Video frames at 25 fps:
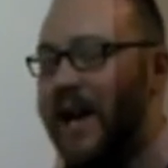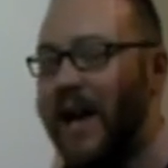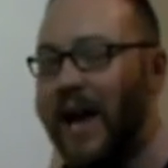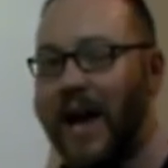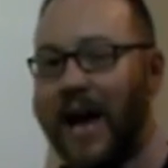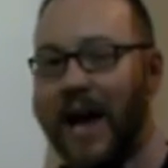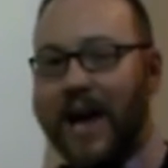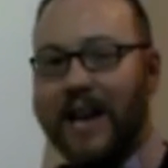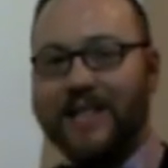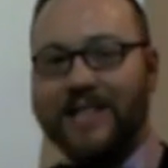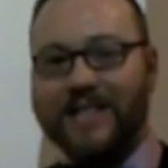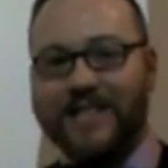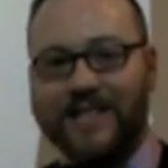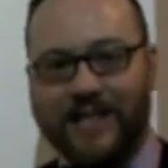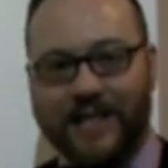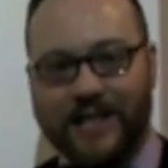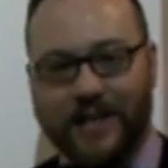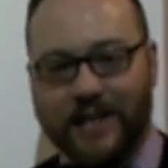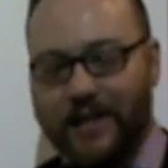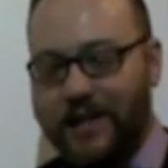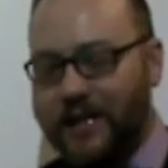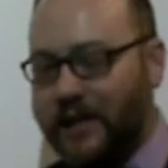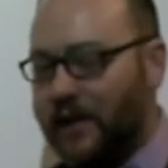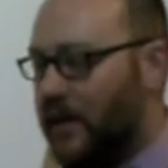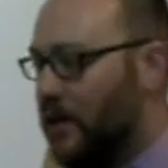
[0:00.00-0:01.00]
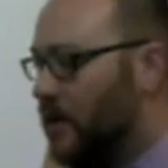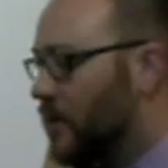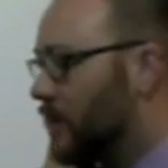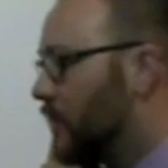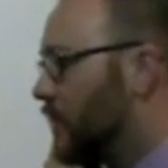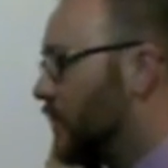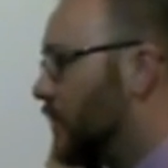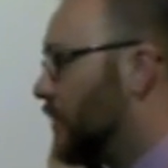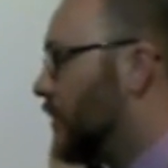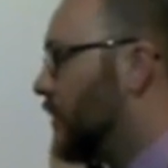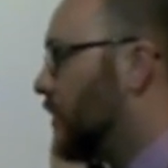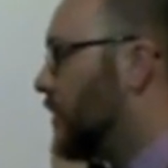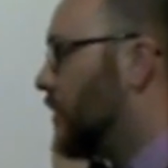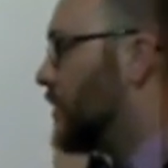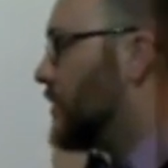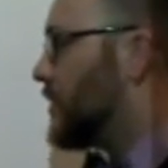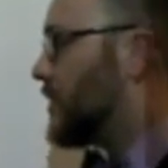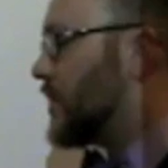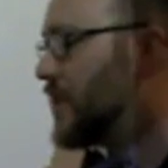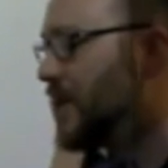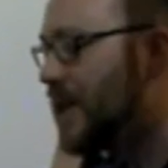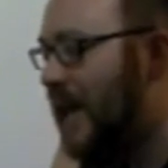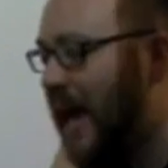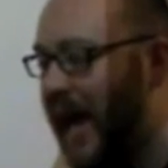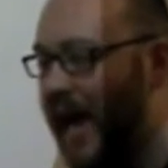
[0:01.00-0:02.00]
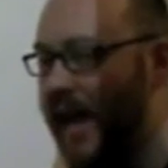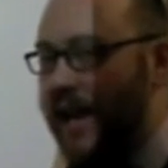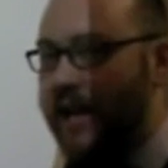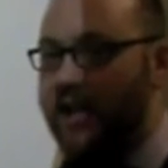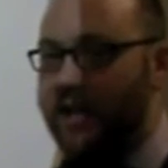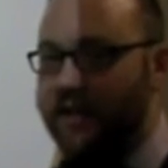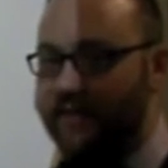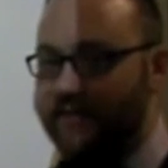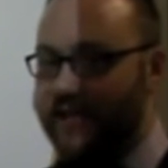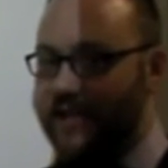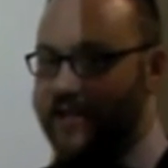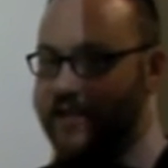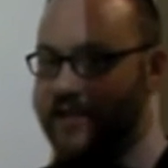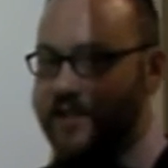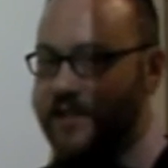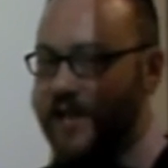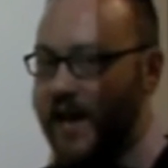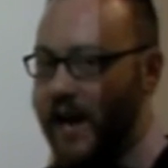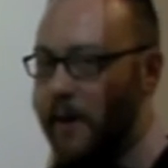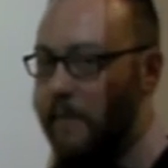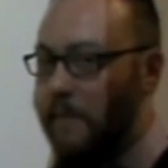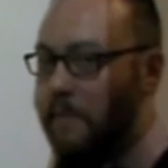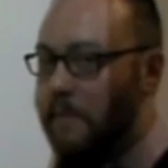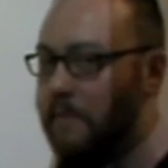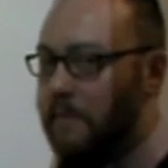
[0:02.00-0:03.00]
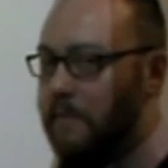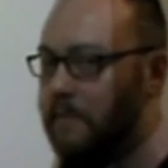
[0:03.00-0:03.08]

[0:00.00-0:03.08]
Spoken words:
add a T to the end of the stem.